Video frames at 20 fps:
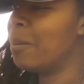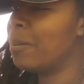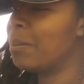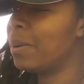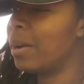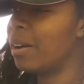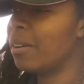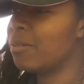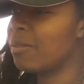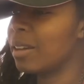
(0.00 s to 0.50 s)

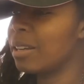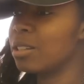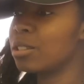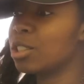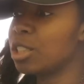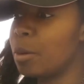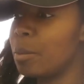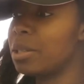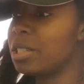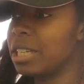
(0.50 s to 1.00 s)
But I find it
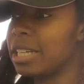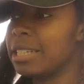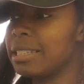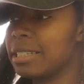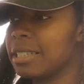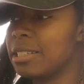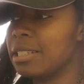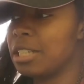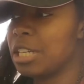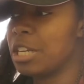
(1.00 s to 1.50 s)
so much
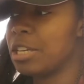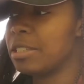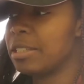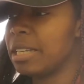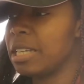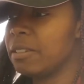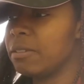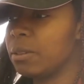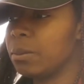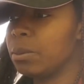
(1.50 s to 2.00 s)
easier to use
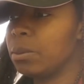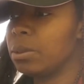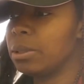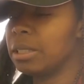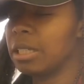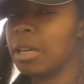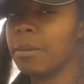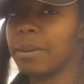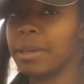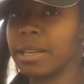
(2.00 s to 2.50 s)
these for
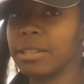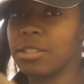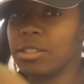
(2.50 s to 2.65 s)
water because